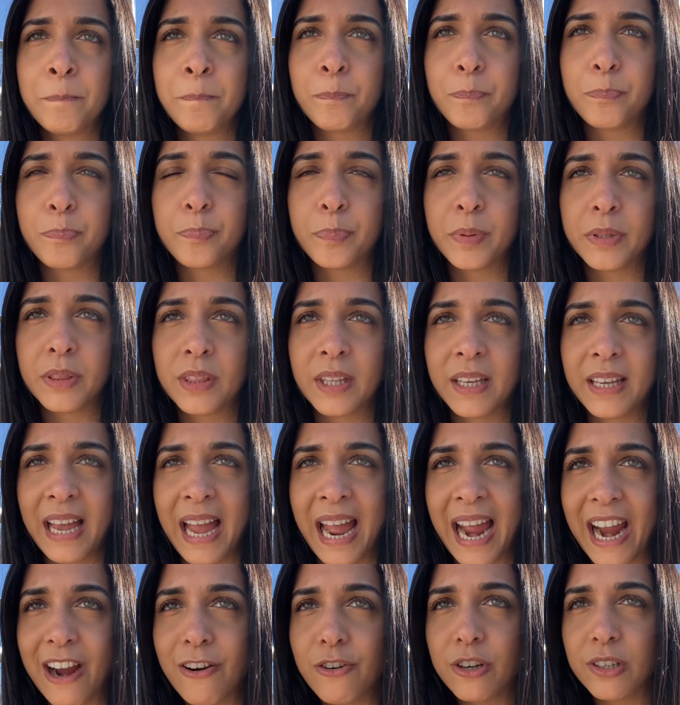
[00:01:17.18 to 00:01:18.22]
but the
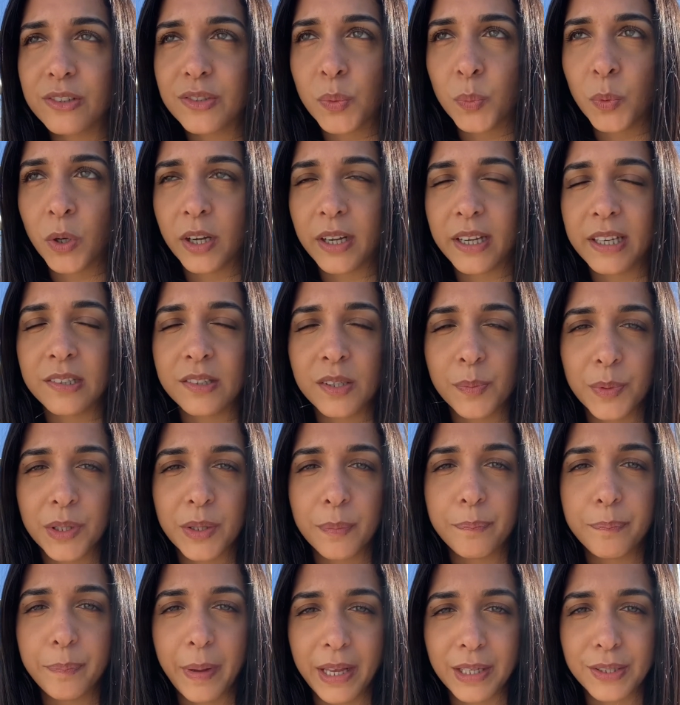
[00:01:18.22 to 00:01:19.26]
character work is some of the
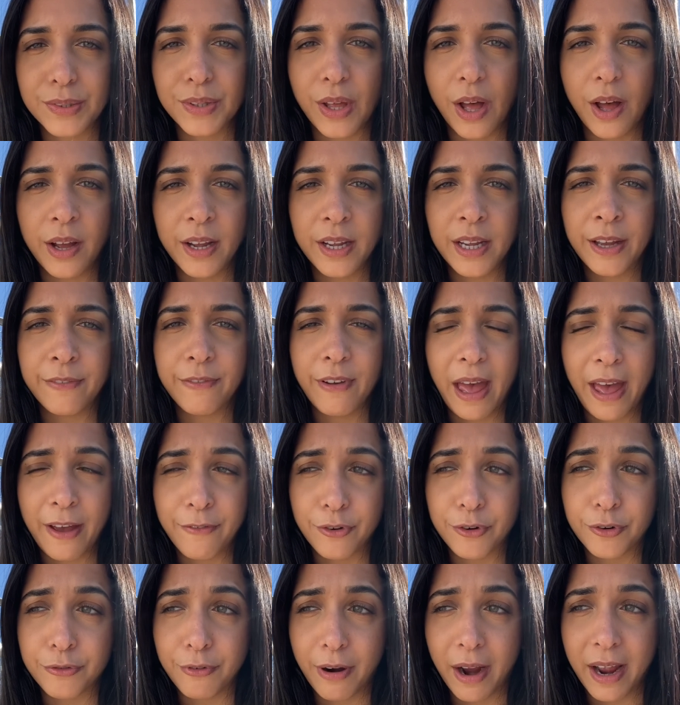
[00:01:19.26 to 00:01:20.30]
best that I have
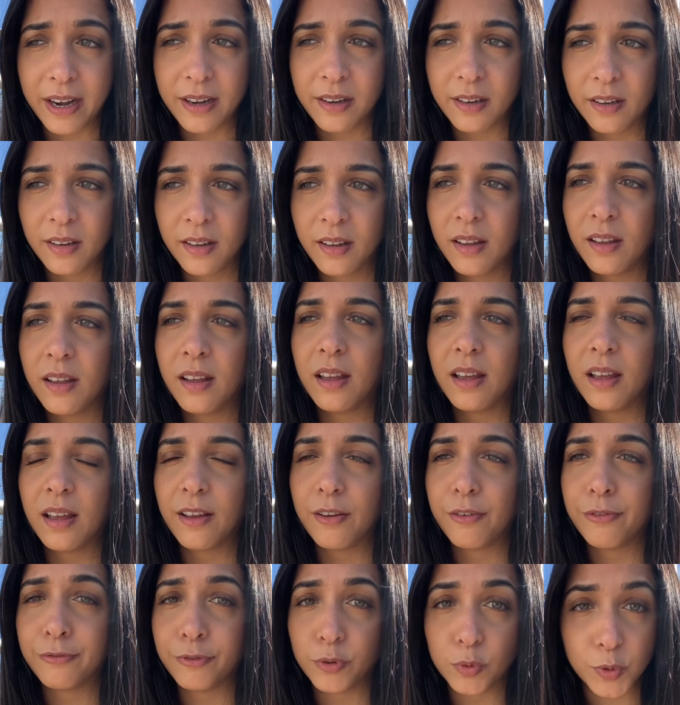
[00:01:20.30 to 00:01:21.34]
ever read.
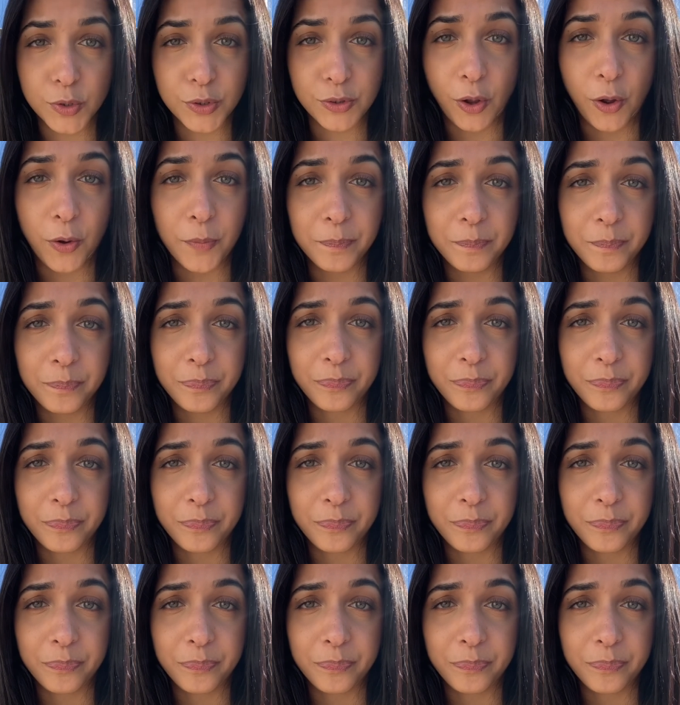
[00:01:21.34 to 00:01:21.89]
Full stop.